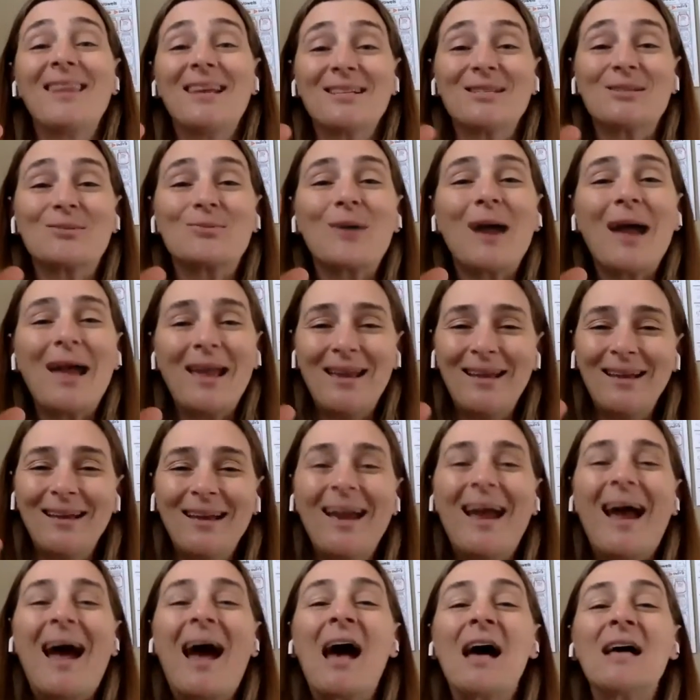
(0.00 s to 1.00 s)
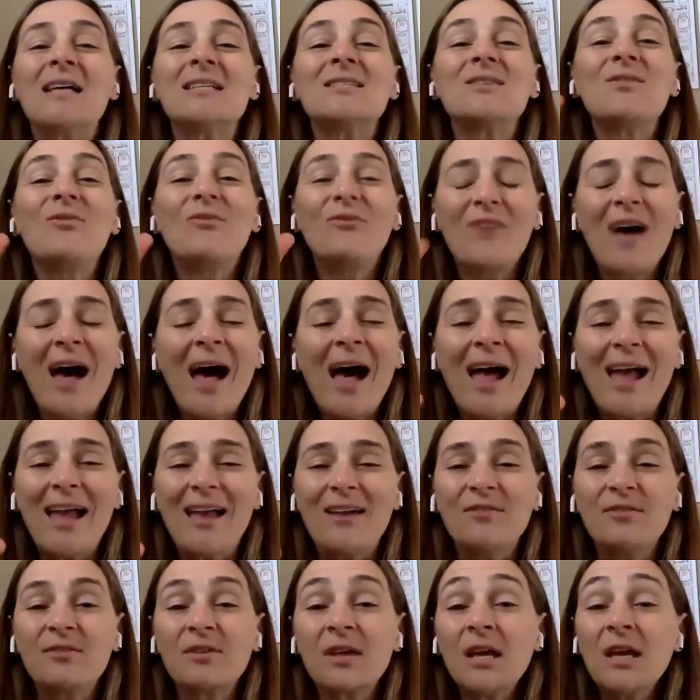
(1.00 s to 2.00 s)
That's right, it has
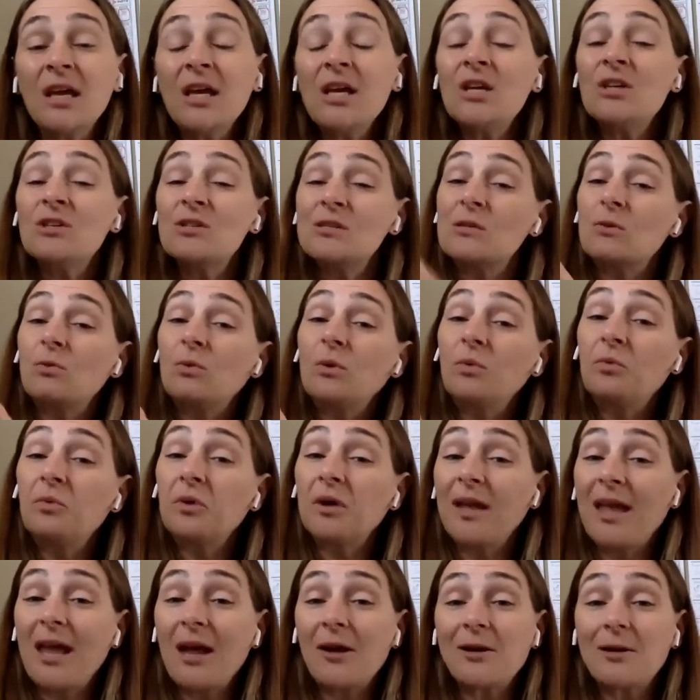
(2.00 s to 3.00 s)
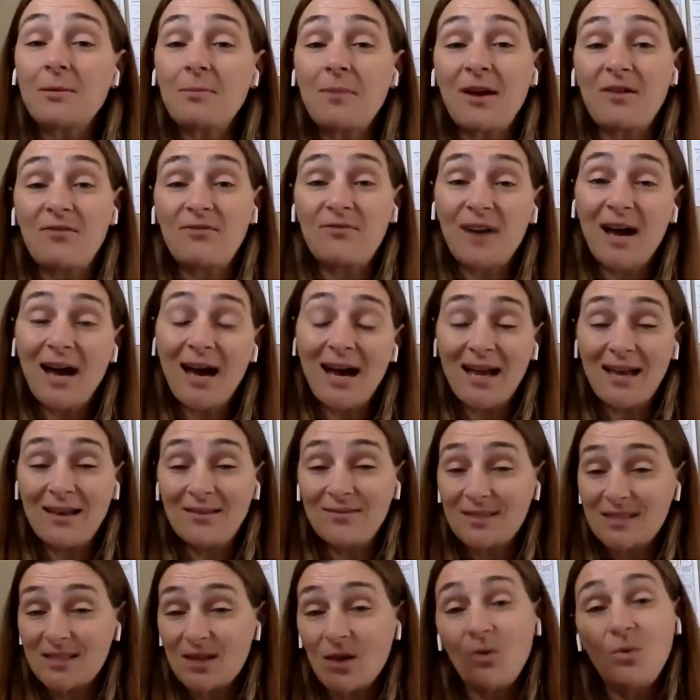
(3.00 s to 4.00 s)
5. So when we're counting by
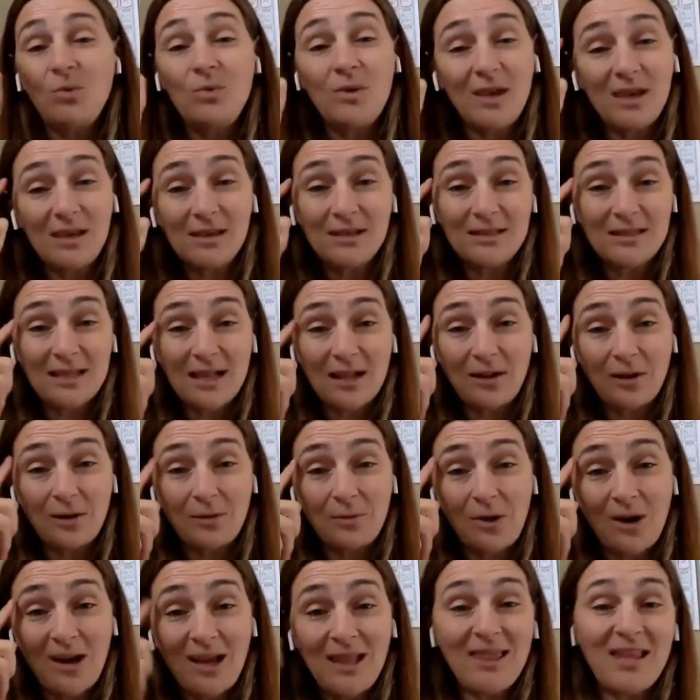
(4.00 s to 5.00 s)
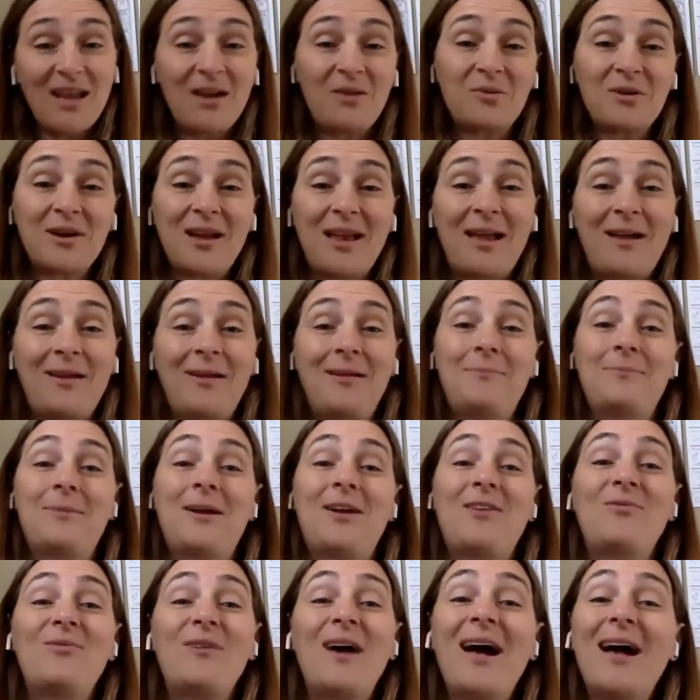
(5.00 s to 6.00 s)
5, we can tell our brain that we're counting
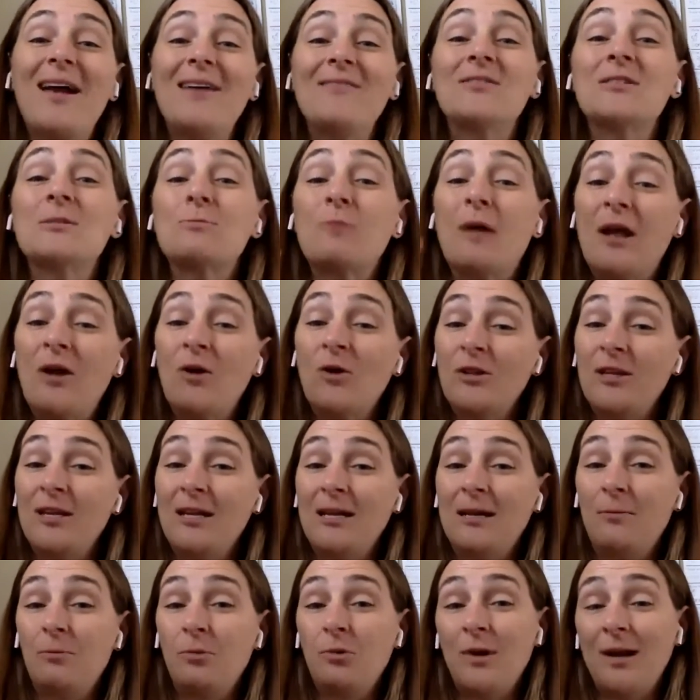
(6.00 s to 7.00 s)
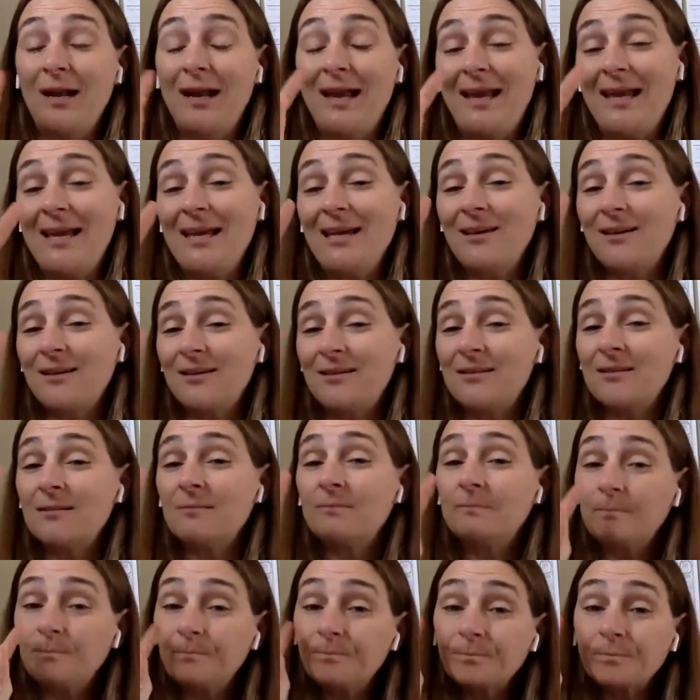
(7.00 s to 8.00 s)
by 5 by holding up one hand.
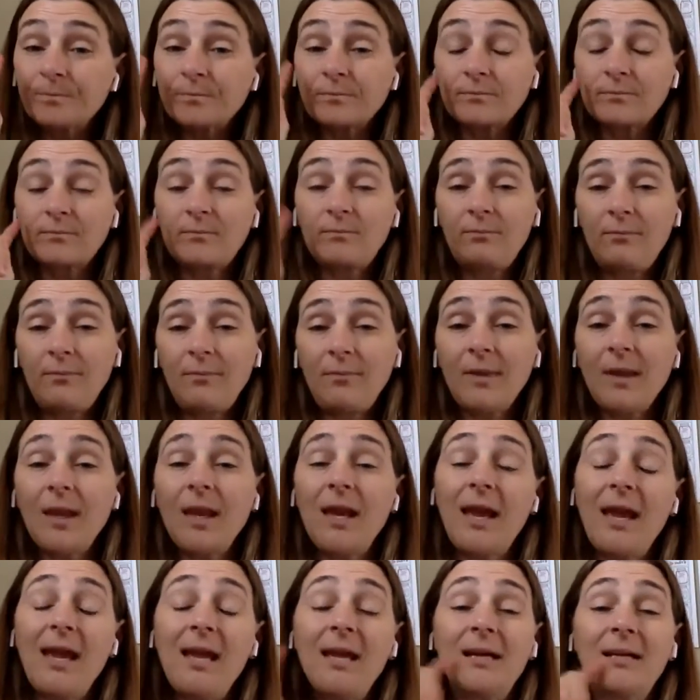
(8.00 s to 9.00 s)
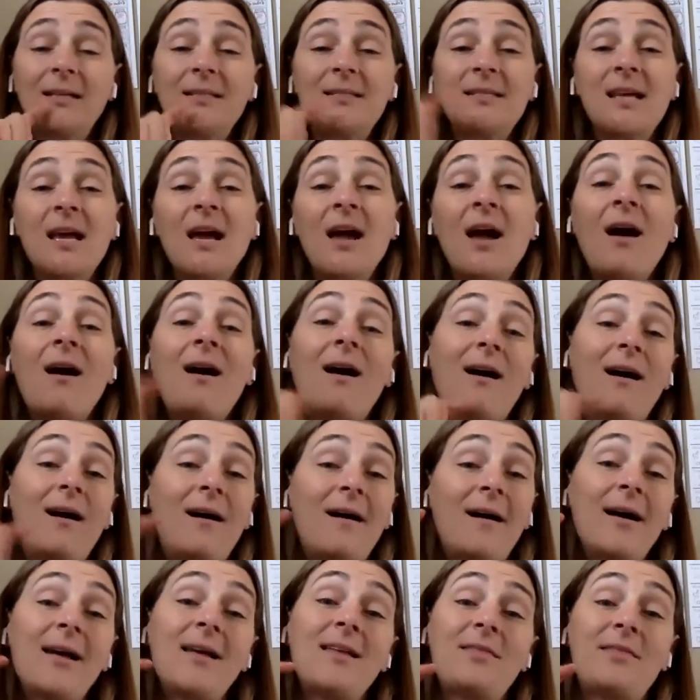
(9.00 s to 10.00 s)
And
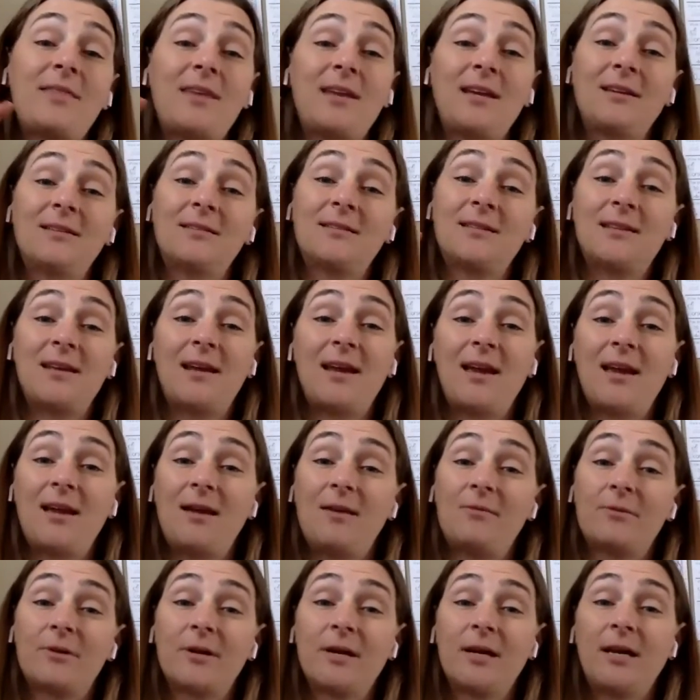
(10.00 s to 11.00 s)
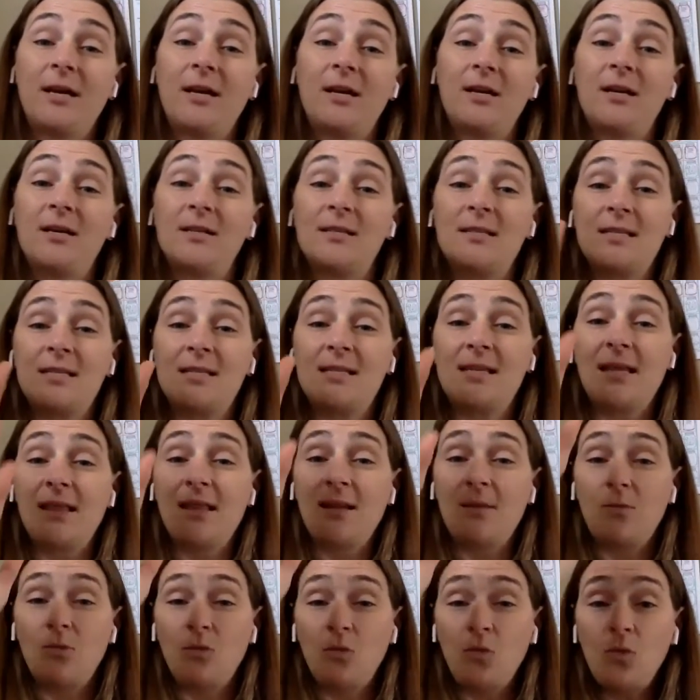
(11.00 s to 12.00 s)
I think today we're going to
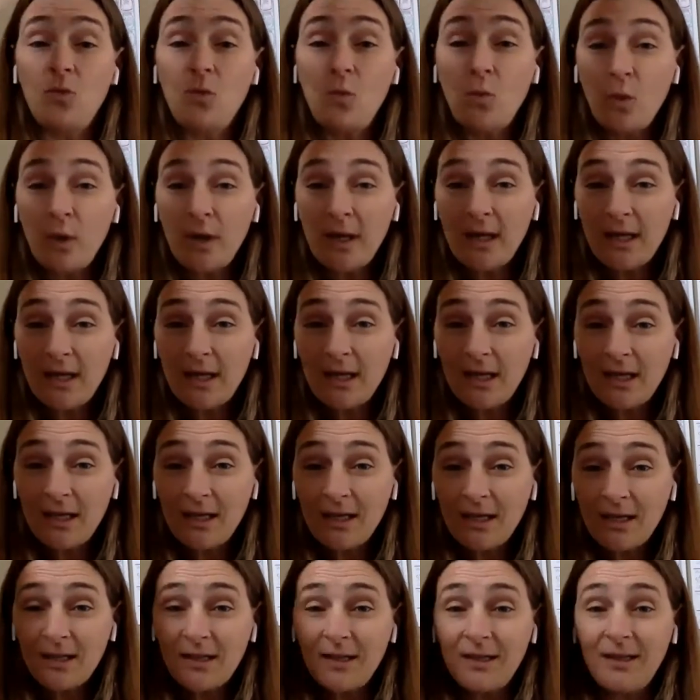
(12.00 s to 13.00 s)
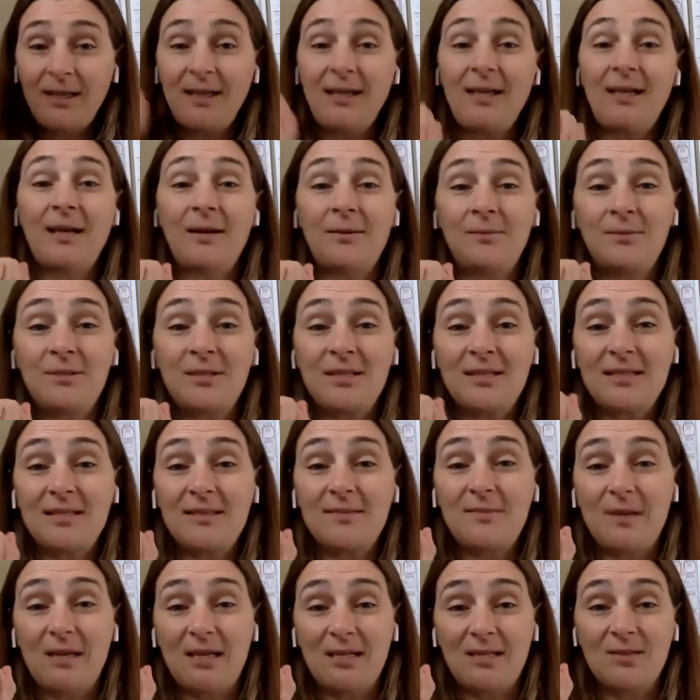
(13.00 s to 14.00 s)
send them wiggling up to
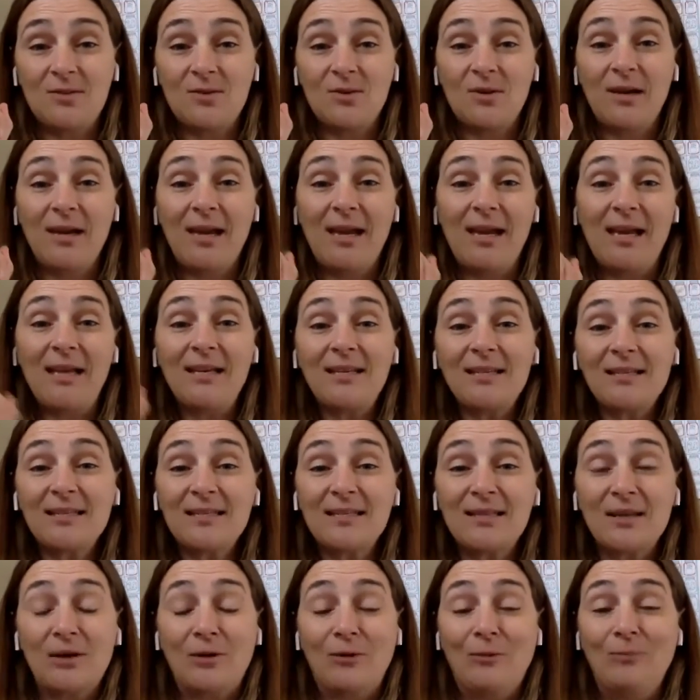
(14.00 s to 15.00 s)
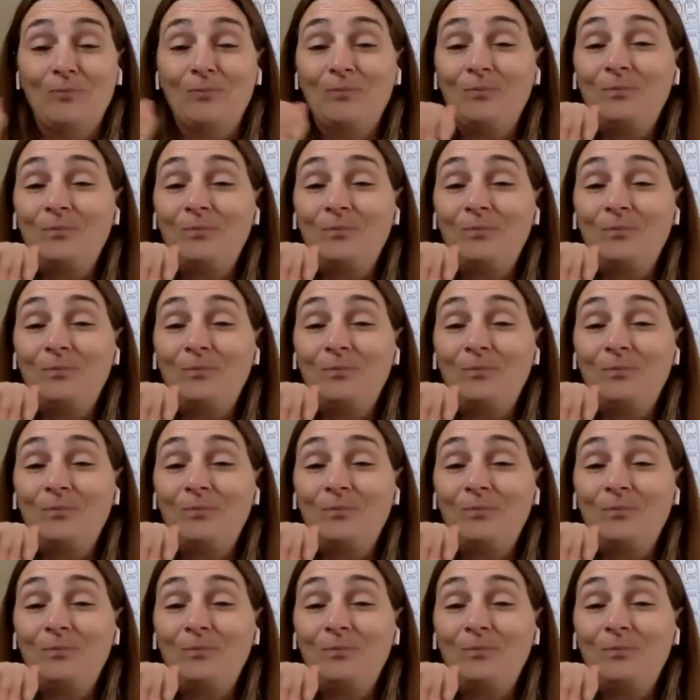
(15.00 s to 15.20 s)
space, okay? So